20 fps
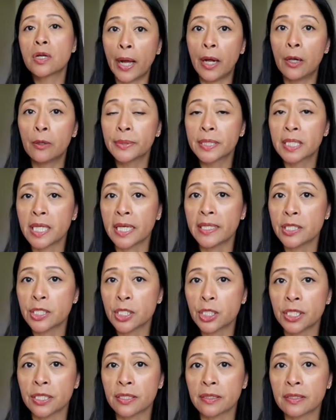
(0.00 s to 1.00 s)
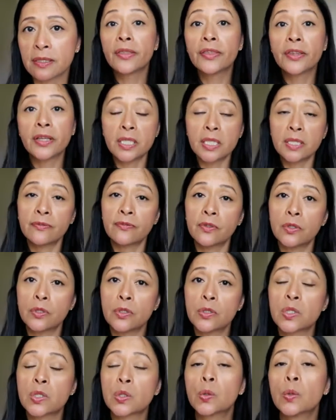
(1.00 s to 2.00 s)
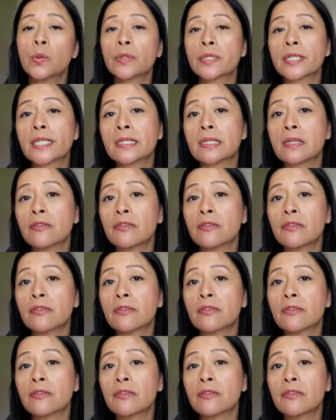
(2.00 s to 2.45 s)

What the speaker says: palpitations. These foods causes